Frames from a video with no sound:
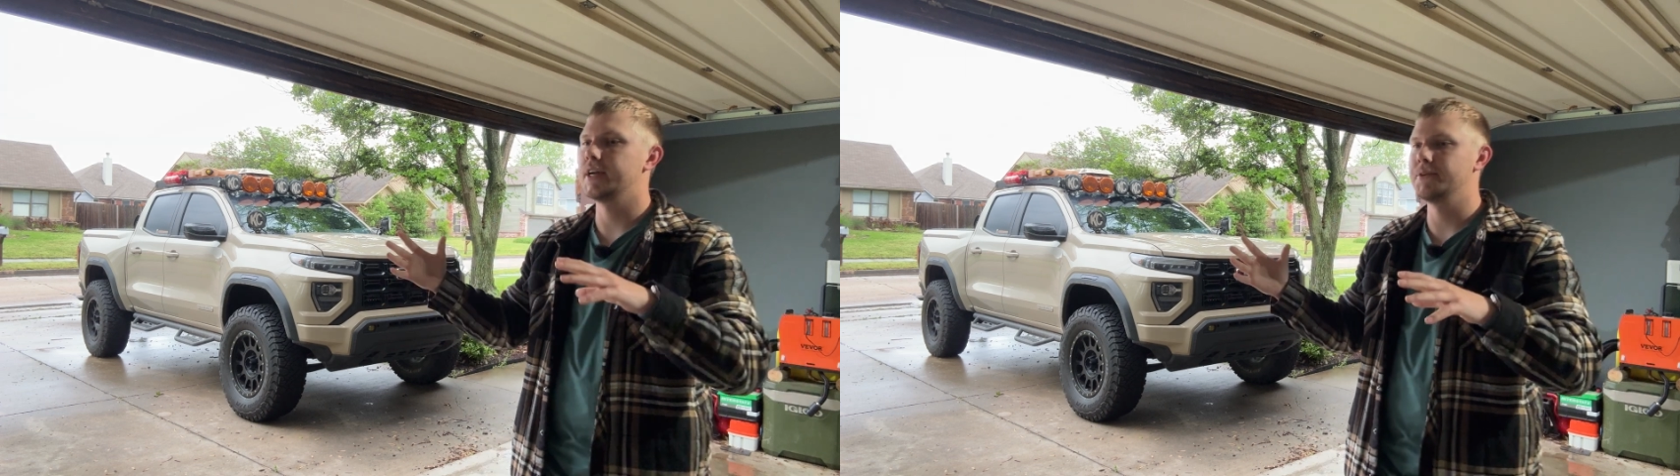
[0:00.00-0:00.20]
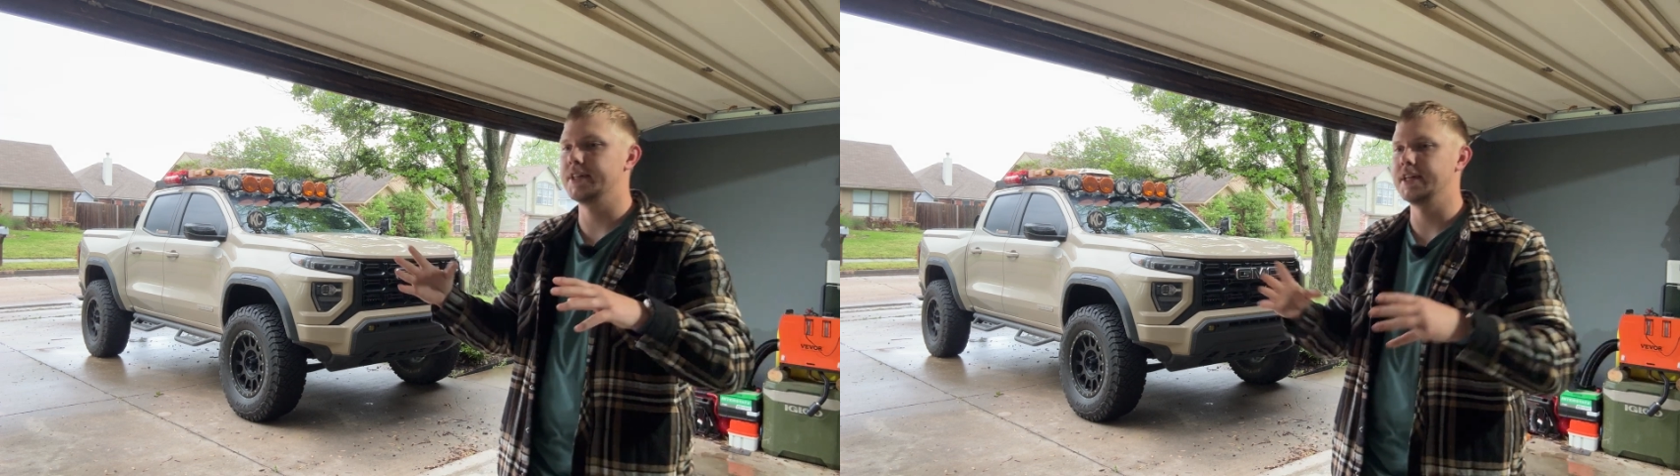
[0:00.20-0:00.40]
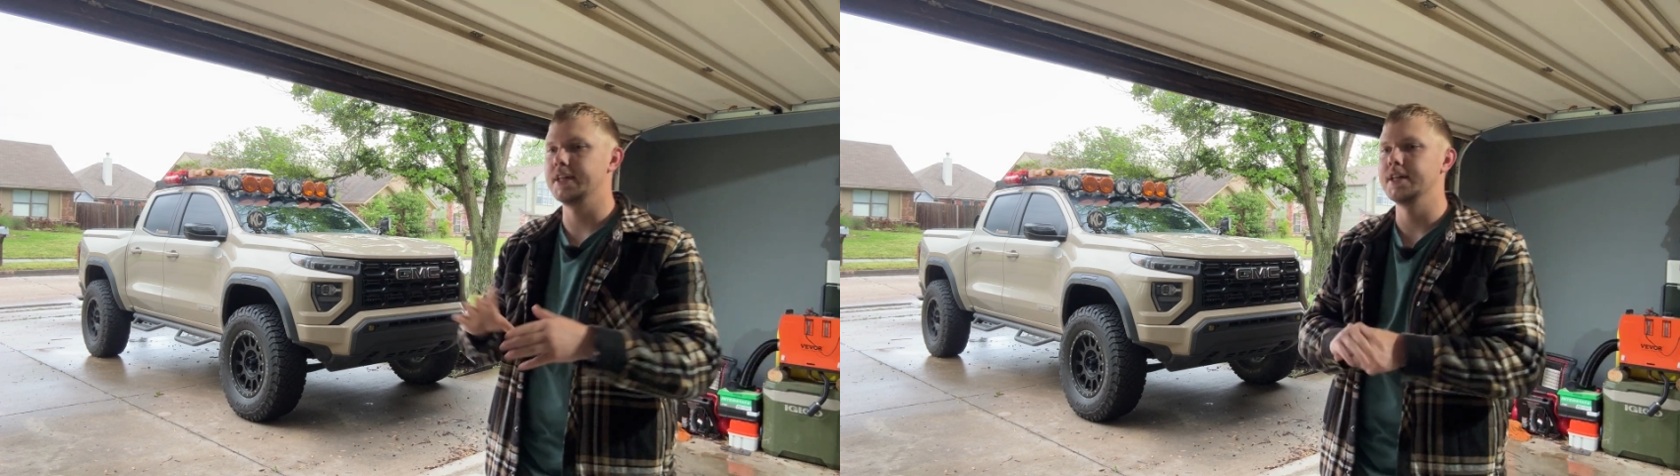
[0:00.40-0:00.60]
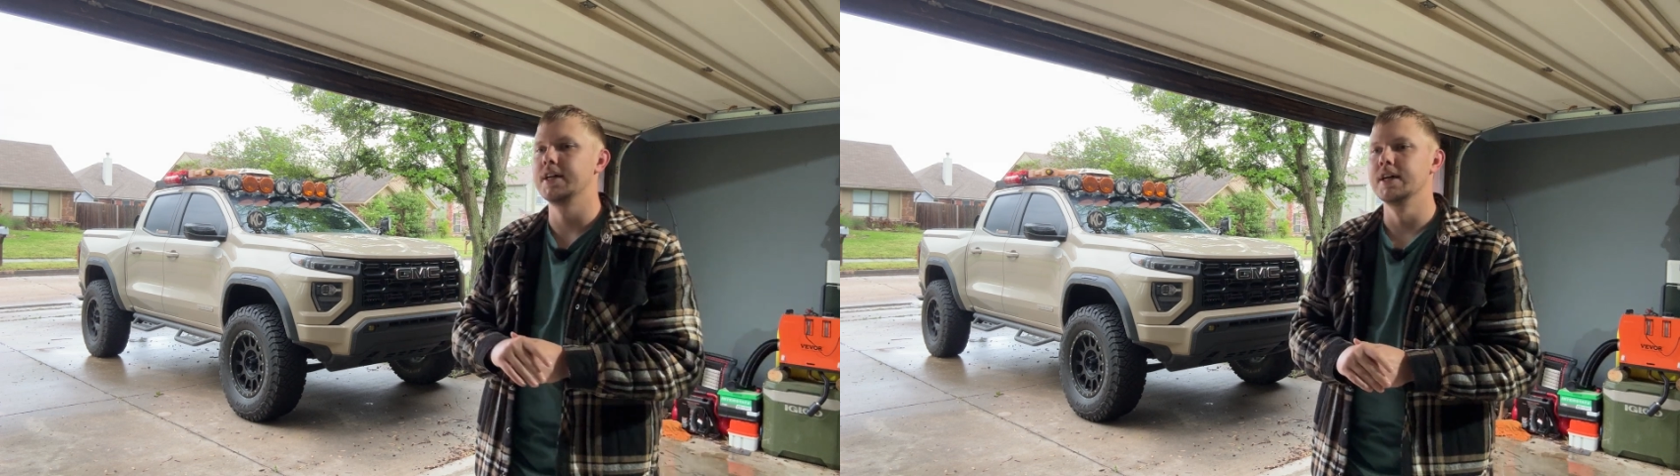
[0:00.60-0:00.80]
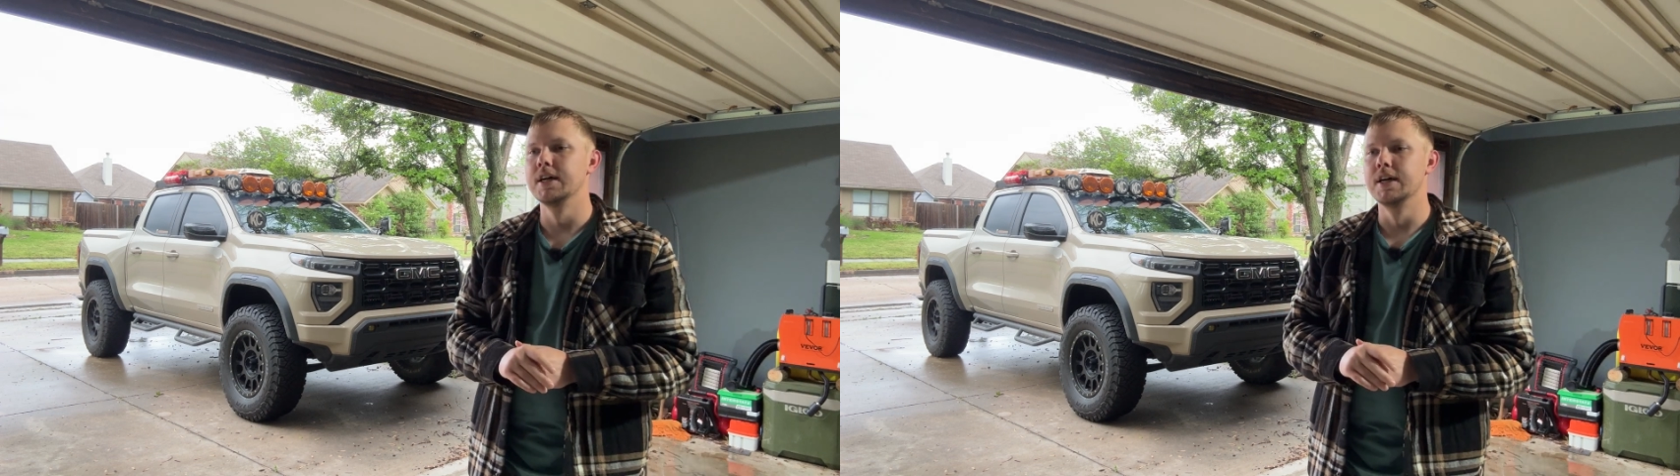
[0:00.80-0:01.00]
everything.
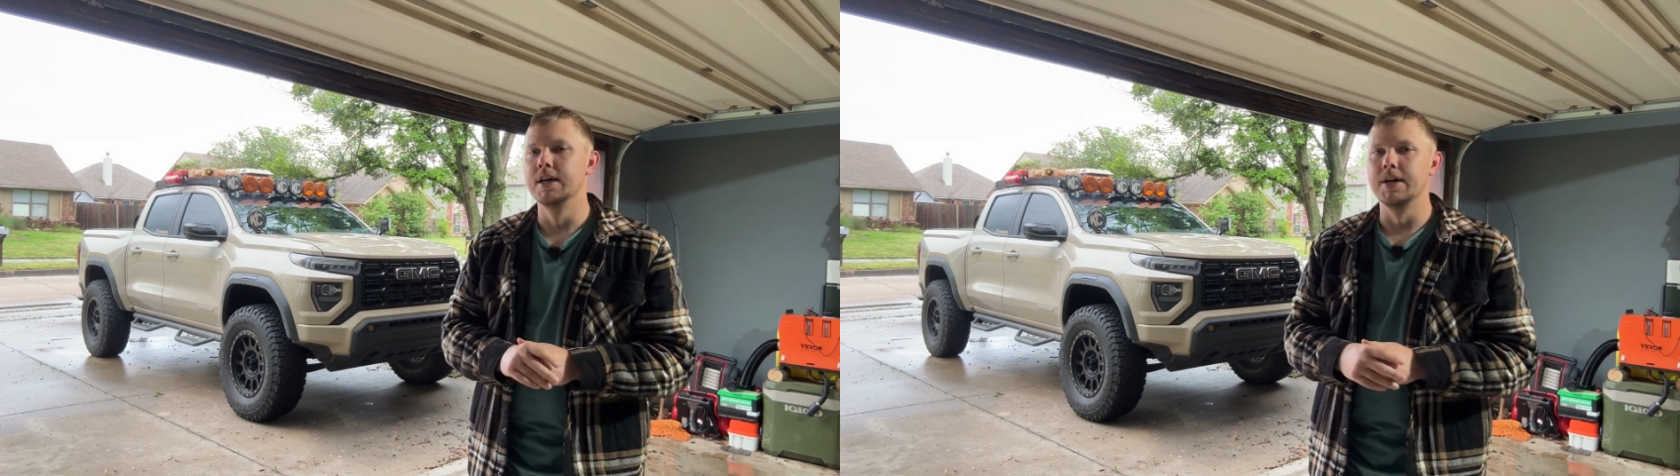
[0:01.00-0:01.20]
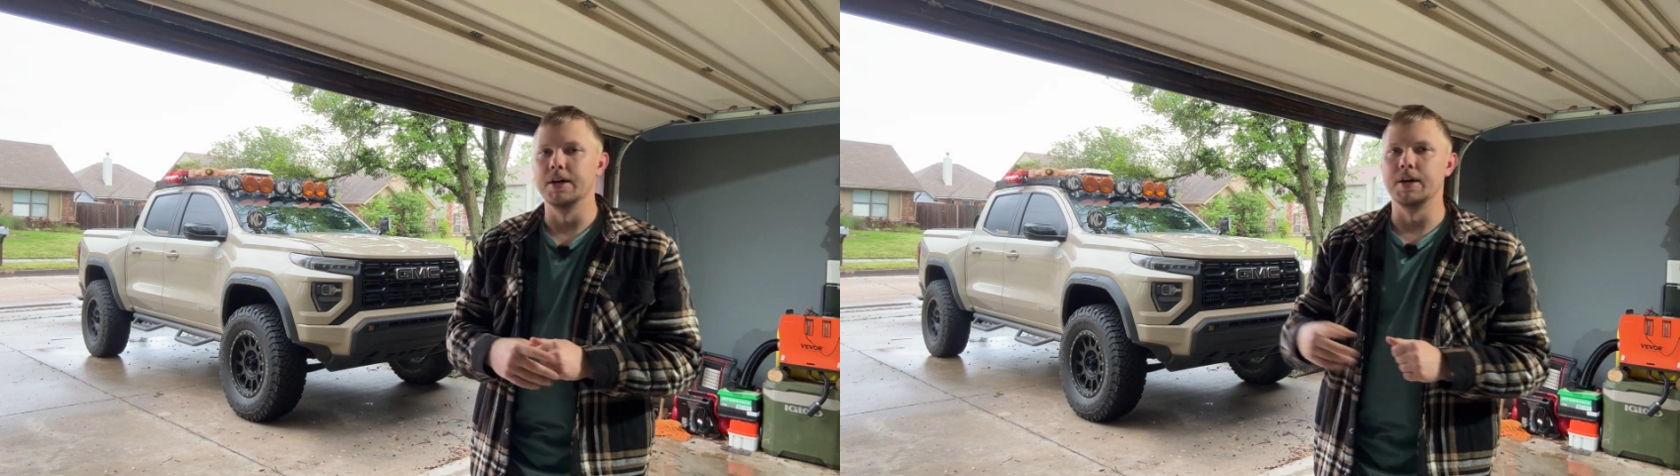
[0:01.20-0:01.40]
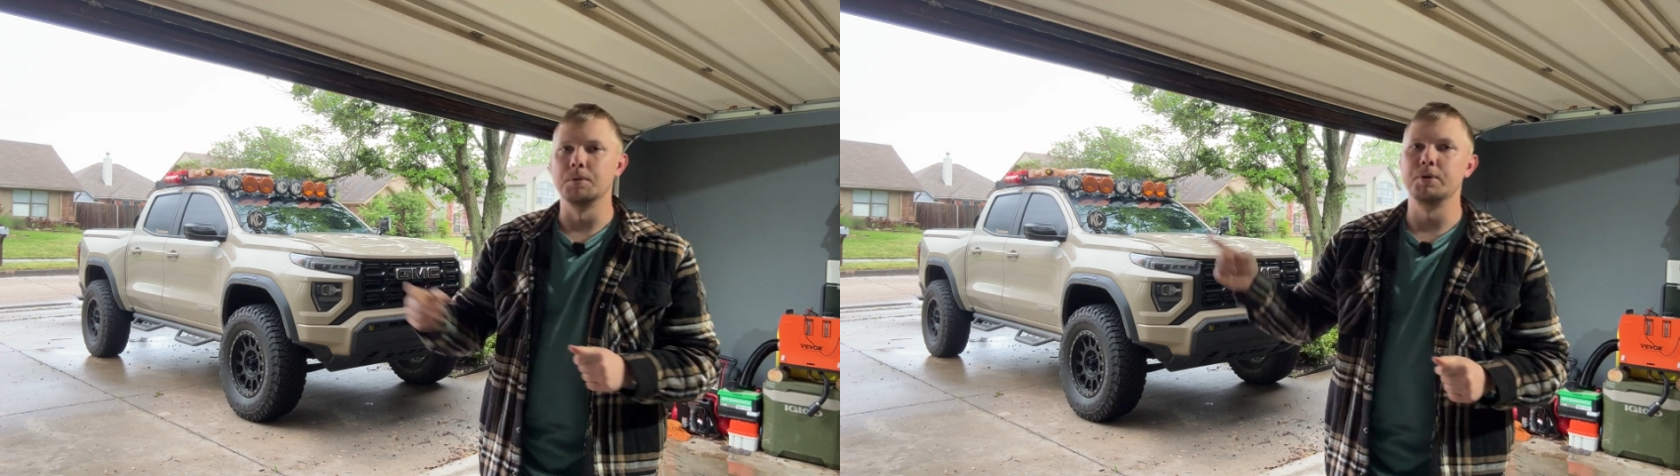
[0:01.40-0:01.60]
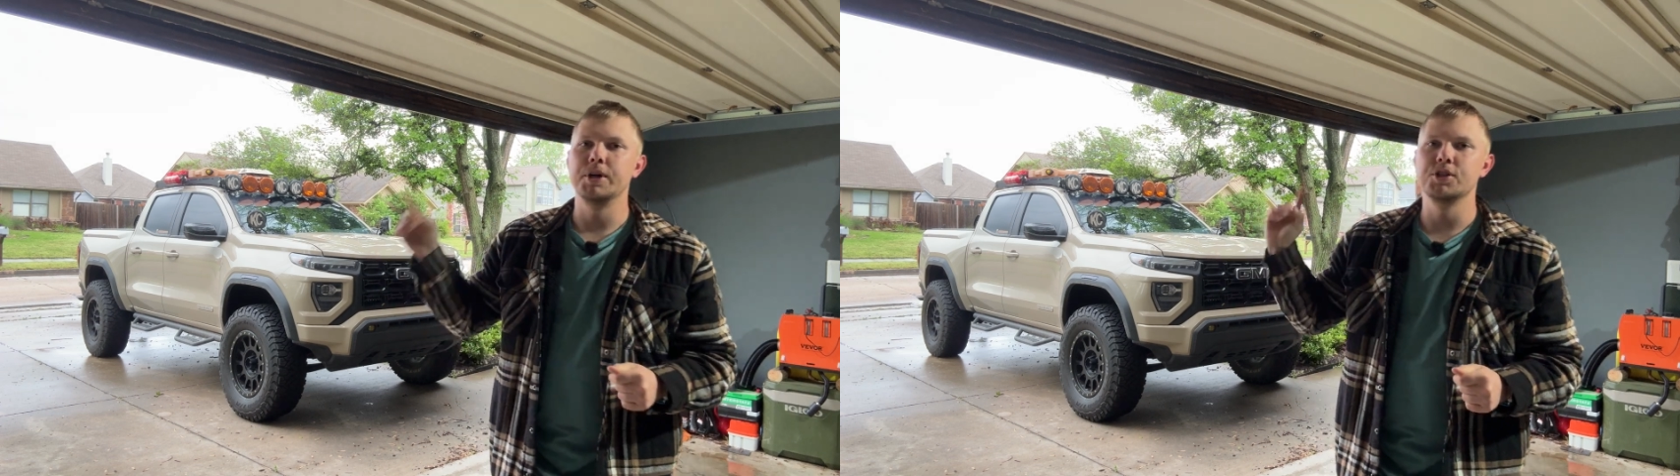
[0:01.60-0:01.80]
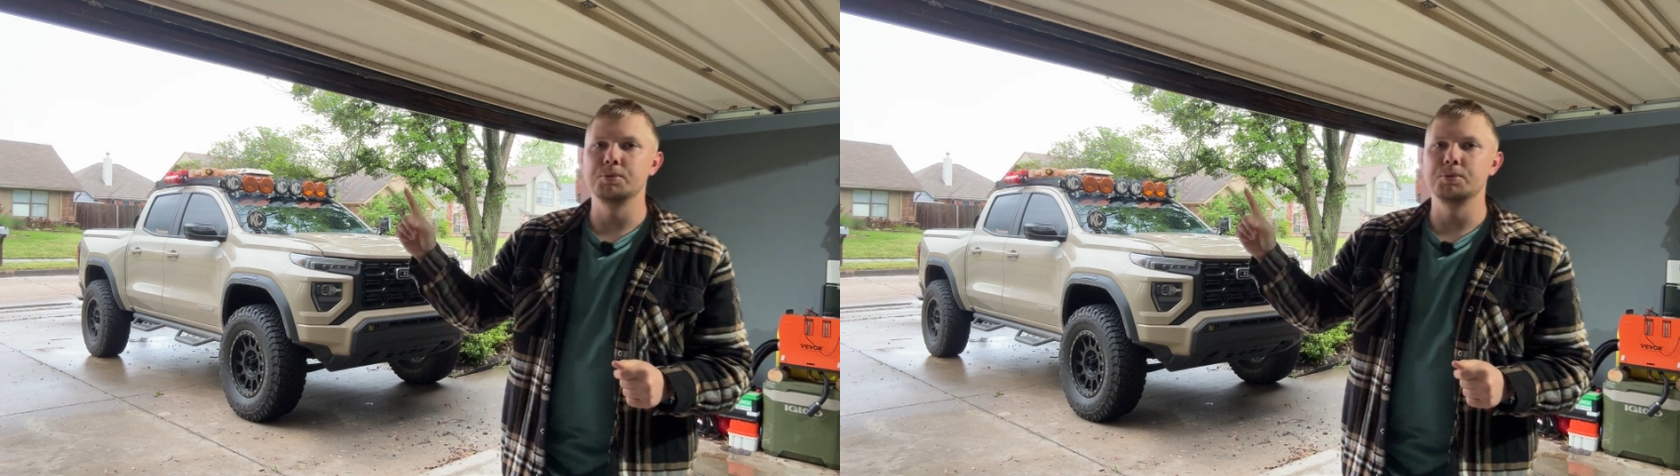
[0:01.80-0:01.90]
But here's a